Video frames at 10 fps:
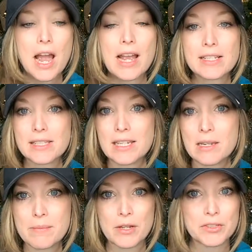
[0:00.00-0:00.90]
I
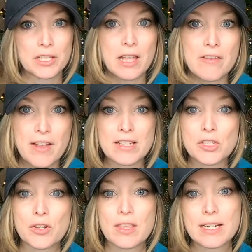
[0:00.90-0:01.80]
see emails a lot
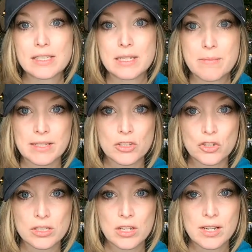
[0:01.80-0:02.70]
faster than I see
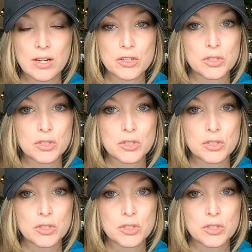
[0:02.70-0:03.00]
messages on here.